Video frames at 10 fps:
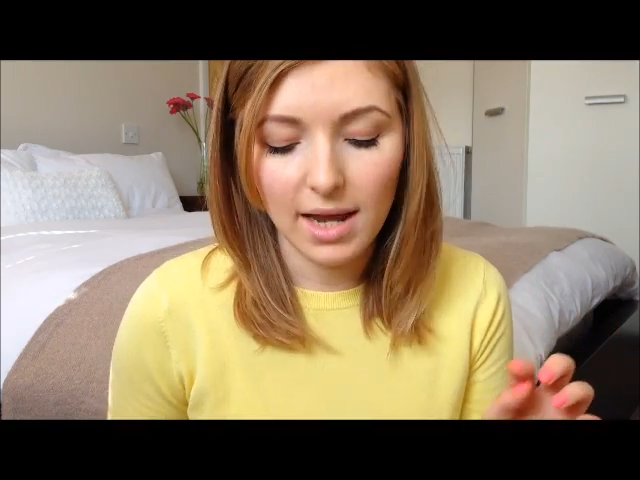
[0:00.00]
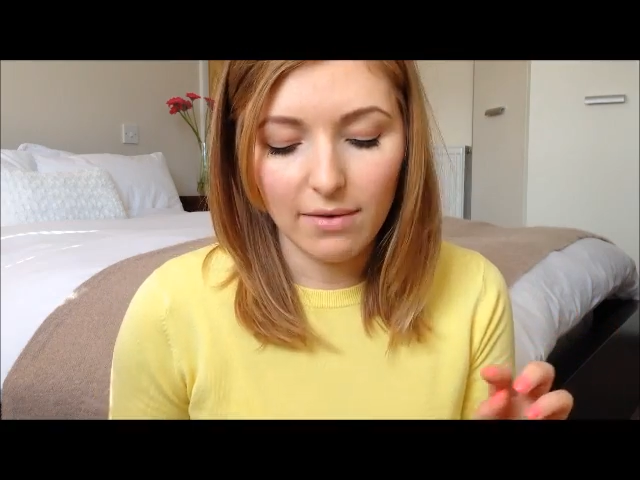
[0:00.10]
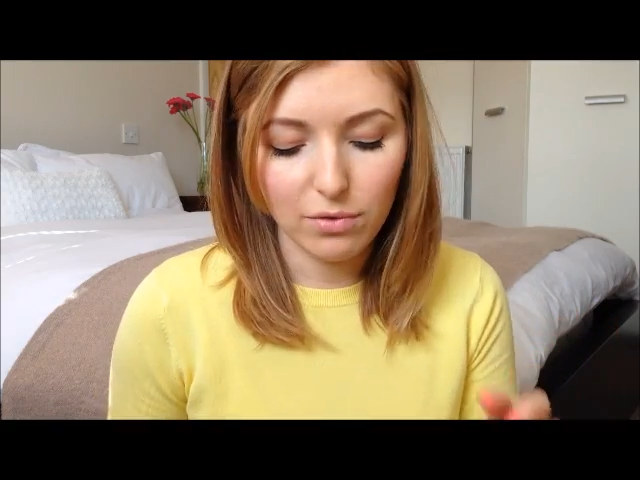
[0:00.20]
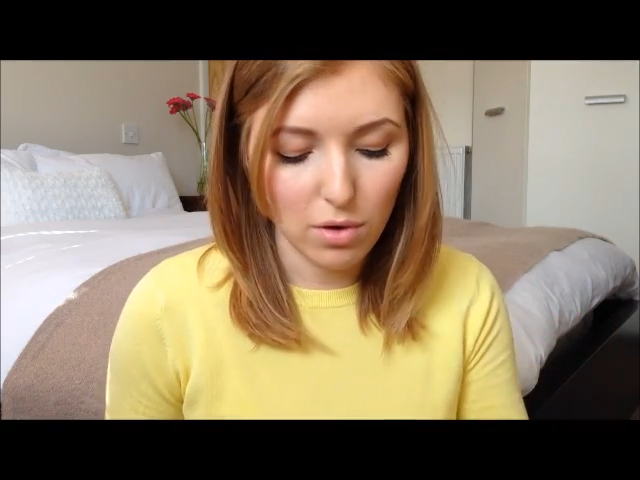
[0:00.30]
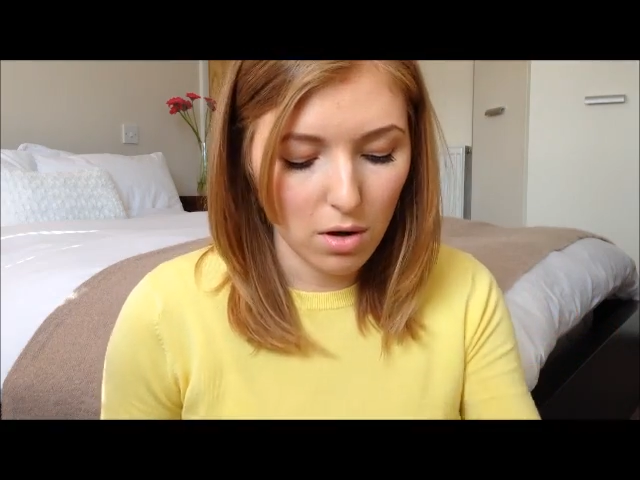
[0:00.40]

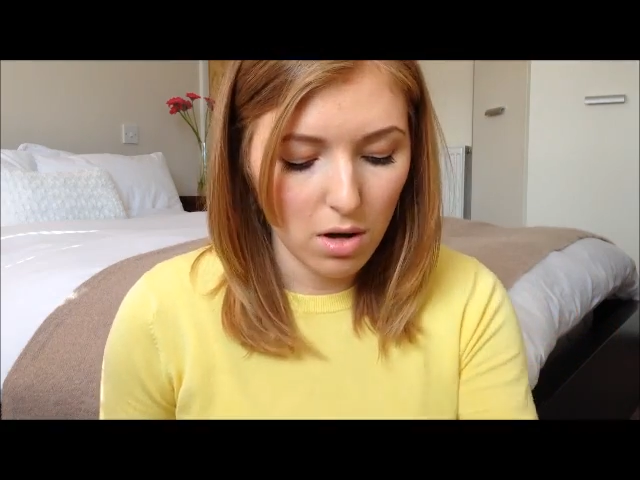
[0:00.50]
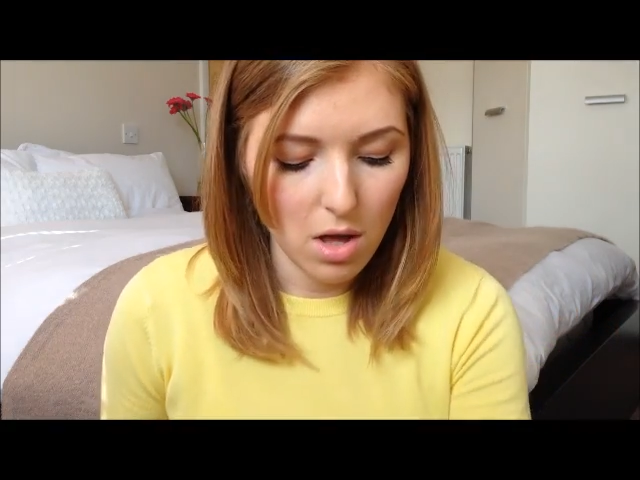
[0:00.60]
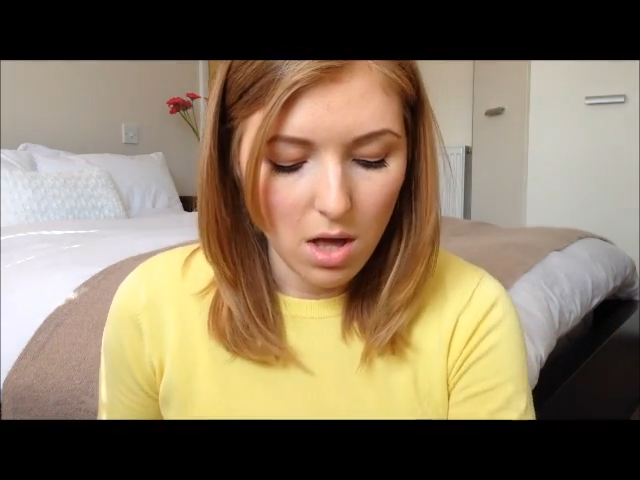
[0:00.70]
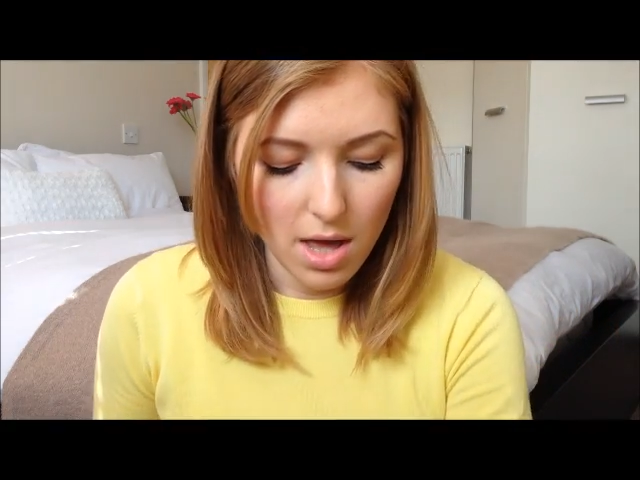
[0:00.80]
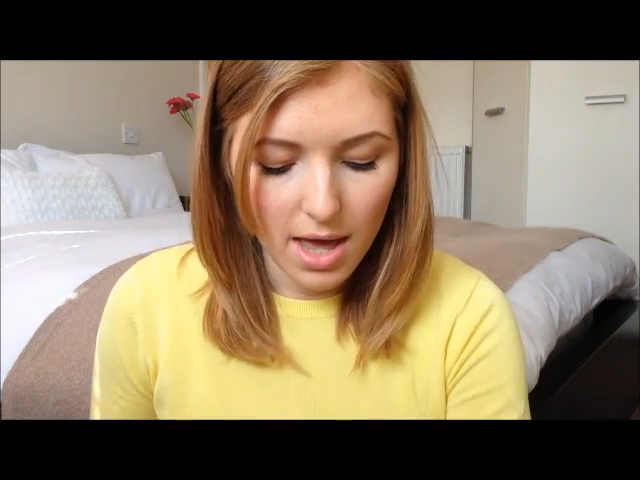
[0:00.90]
I've got
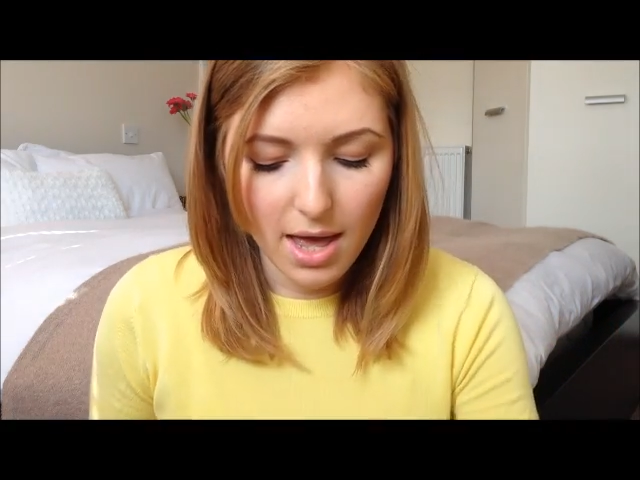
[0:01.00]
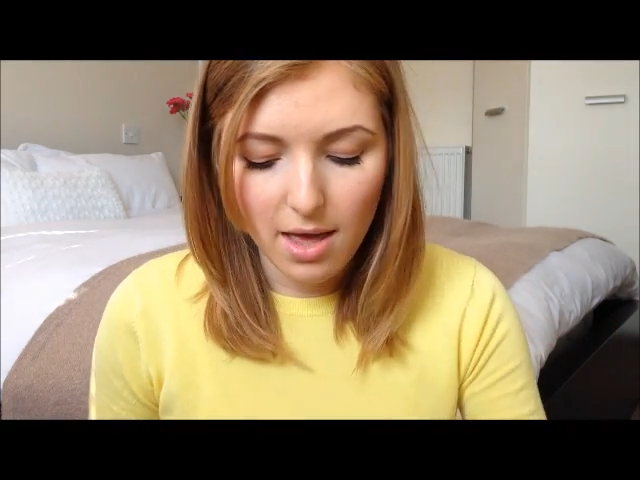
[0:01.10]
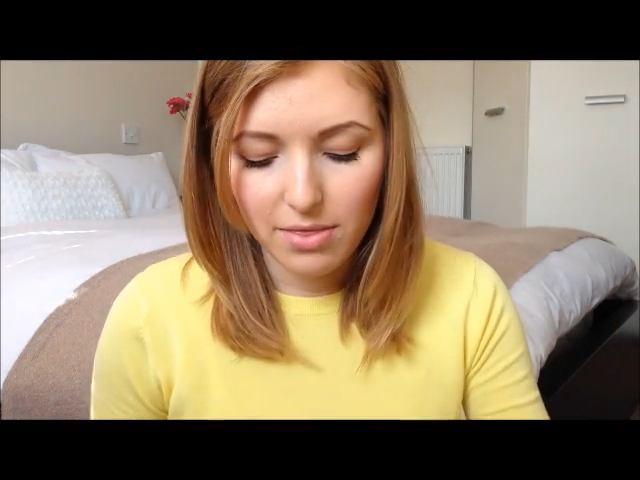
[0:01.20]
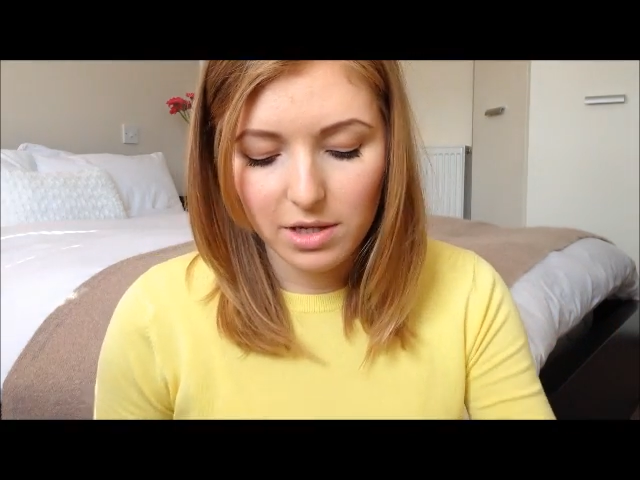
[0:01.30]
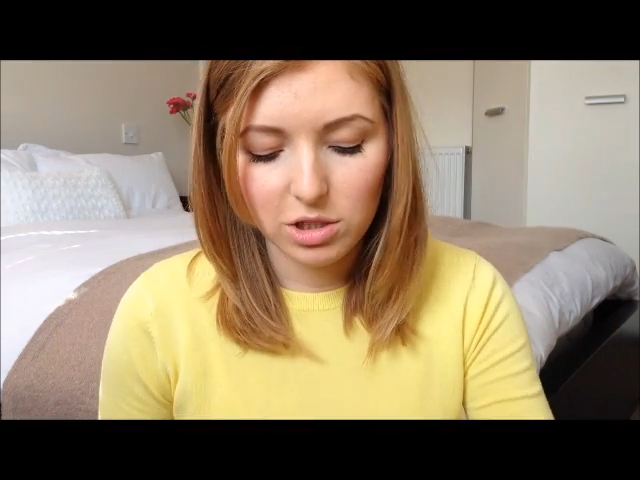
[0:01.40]

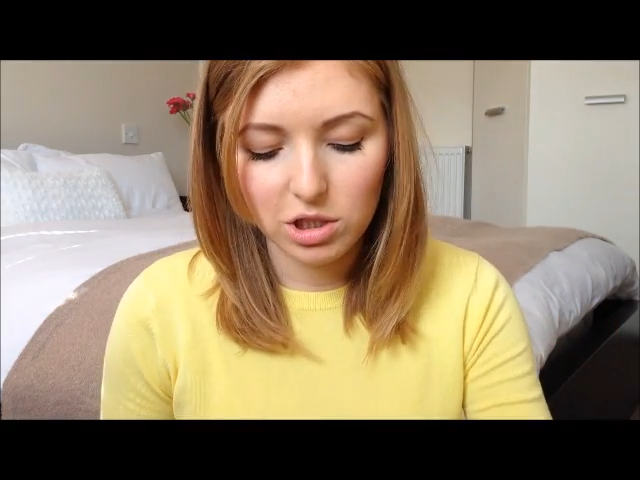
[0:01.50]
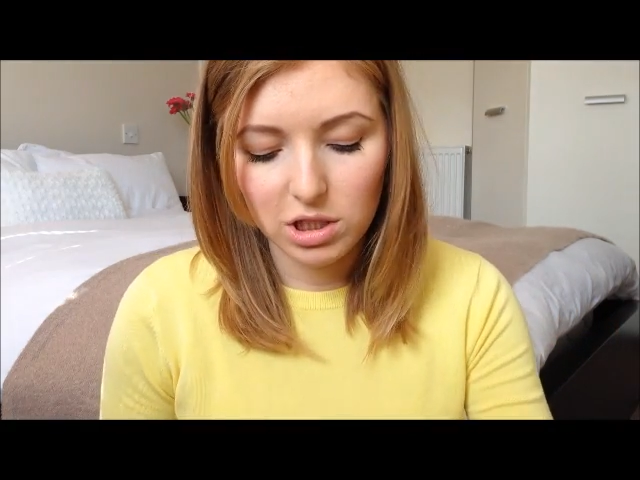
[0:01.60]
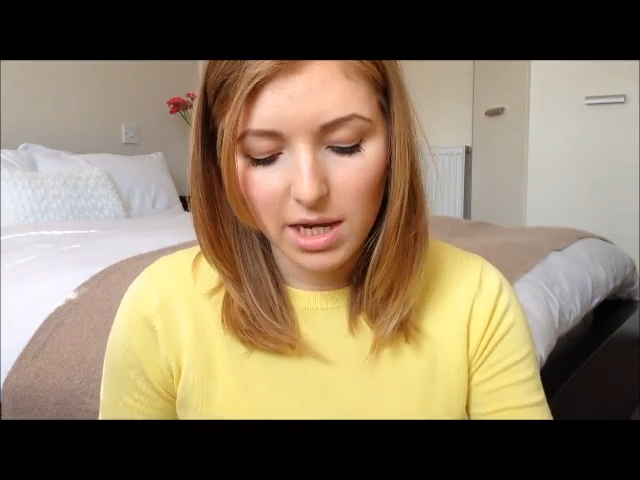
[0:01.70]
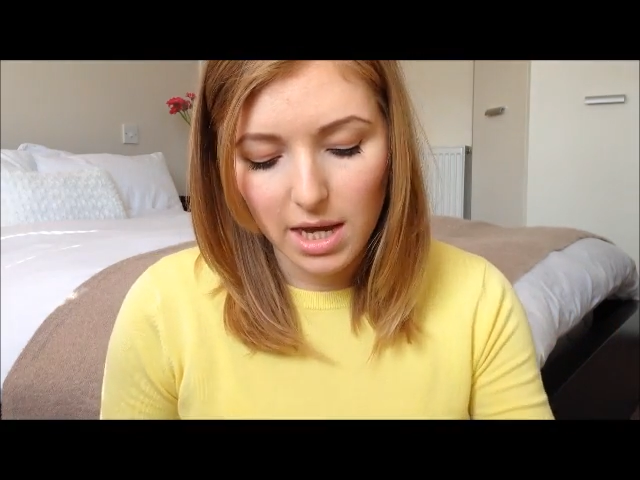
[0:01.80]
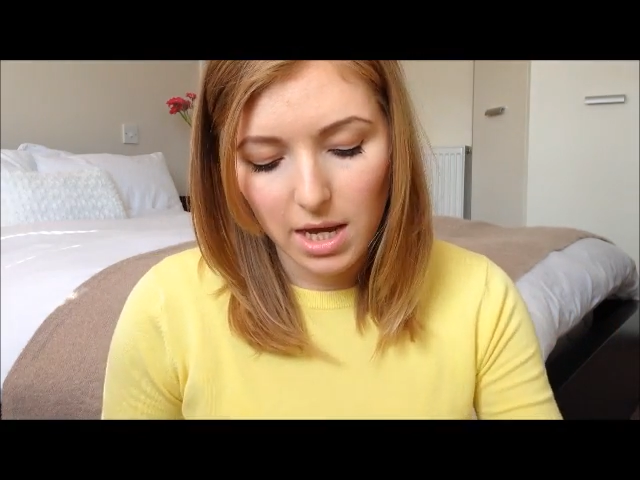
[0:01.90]
the
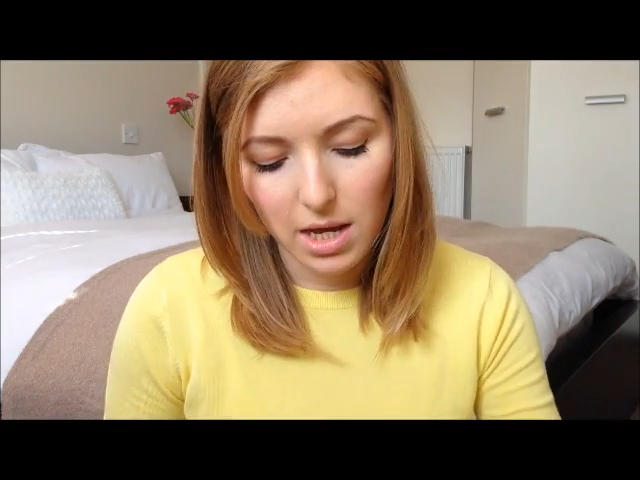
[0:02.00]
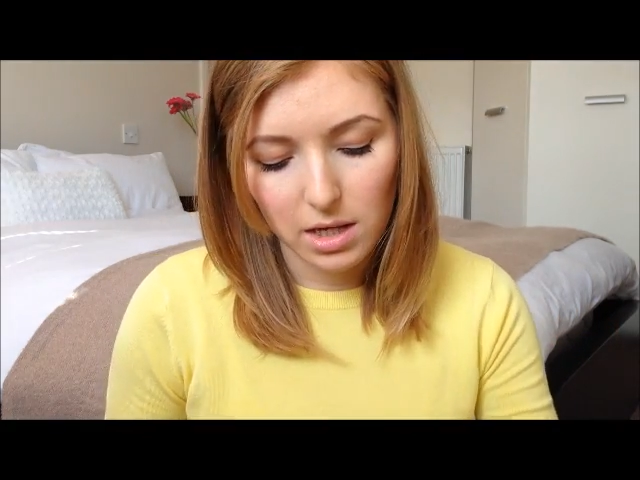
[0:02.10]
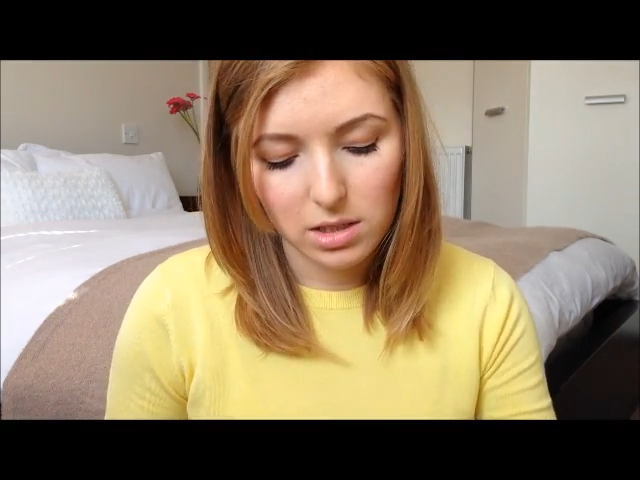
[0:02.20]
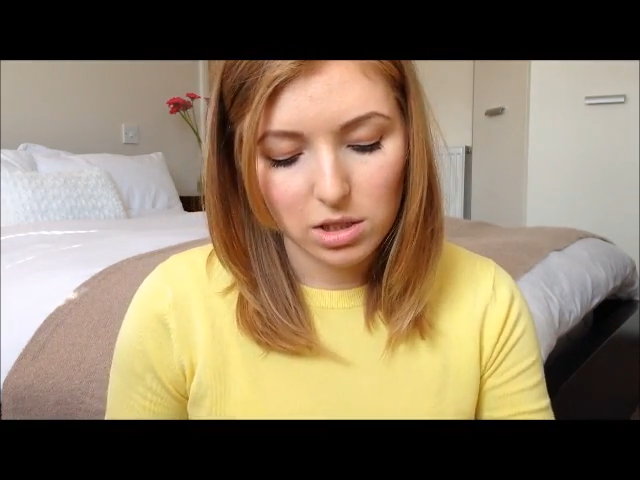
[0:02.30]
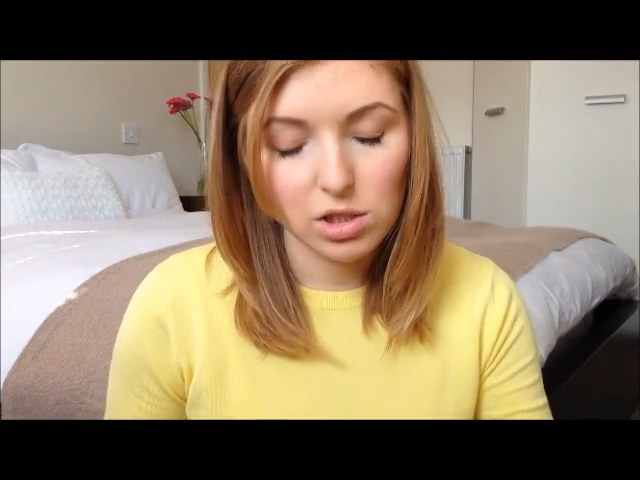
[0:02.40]
shade